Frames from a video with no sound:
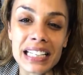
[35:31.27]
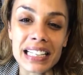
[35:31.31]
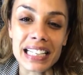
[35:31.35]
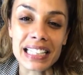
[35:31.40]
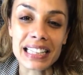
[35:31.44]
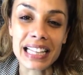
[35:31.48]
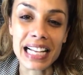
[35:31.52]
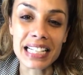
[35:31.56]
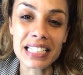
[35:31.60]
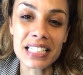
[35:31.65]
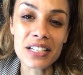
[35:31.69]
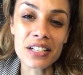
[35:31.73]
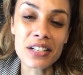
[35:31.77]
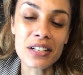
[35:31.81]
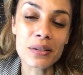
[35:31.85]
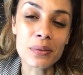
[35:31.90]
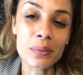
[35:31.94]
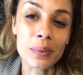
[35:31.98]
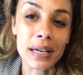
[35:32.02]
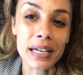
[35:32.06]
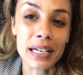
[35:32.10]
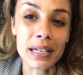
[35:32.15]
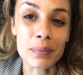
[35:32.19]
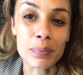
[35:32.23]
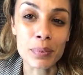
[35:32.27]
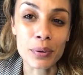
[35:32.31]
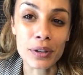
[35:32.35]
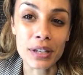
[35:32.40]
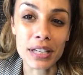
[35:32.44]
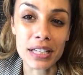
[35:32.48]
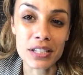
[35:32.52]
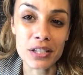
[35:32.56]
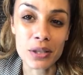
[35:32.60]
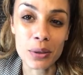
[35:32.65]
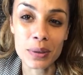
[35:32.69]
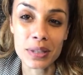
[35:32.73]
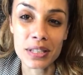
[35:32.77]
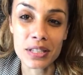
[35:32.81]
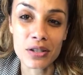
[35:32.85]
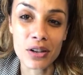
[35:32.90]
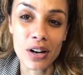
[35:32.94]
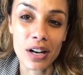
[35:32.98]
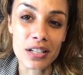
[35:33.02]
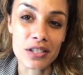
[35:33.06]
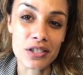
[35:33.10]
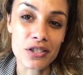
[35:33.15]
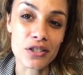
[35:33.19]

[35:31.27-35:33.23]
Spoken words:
like that's a good way to put it so it's not